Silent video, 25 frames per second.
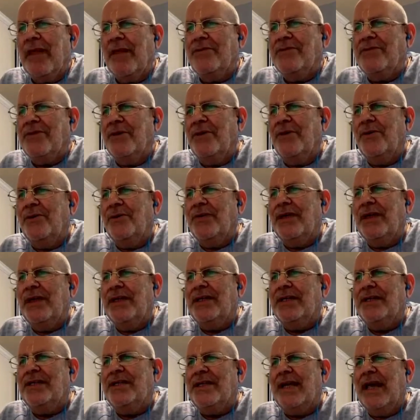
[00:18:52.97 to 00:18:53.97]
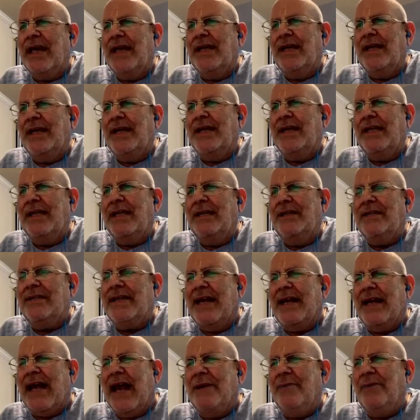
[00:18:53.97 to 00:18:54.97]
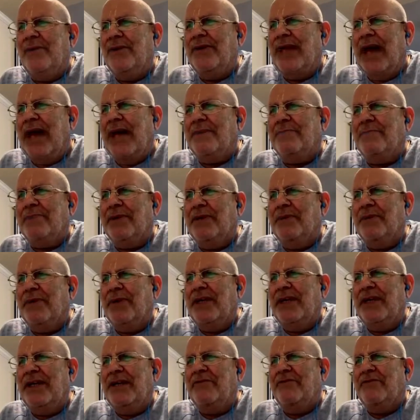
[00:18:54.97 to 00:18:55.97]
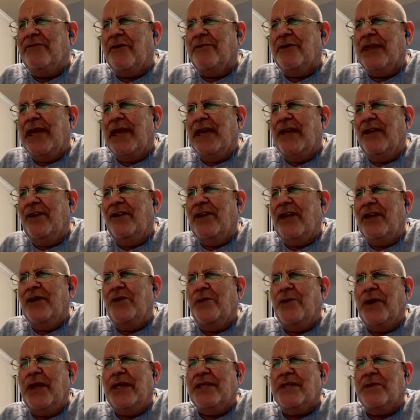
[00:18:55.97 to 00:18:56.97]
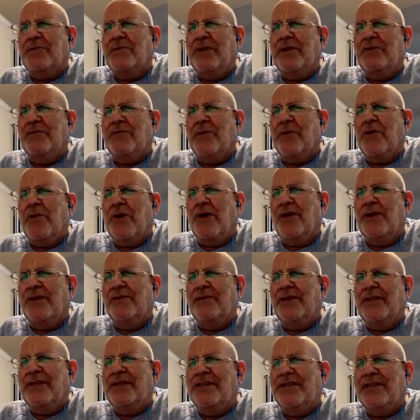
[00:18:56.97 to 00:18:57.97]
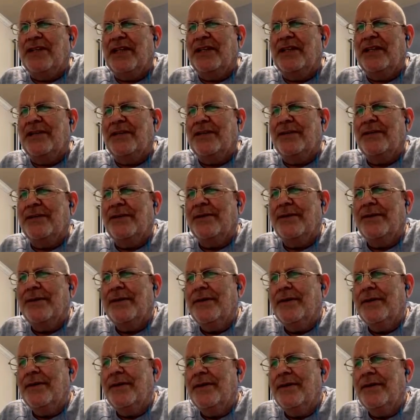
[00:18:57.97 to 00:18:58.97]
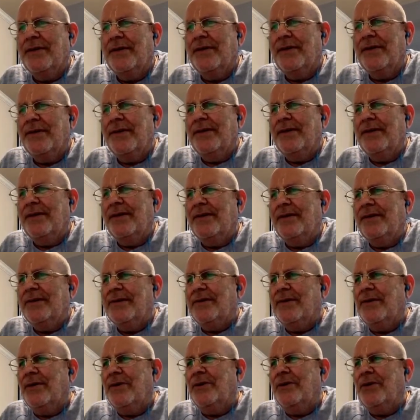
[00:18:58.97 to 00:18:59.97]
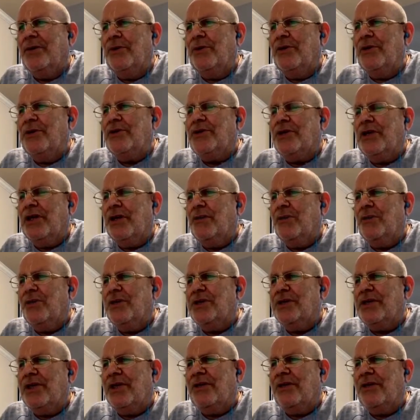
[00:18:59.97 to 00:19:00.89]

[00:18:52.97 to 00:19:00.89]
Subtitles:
So he said, I will not be relieved from the hell that awaits me for all of these sins. So Yudhishthir was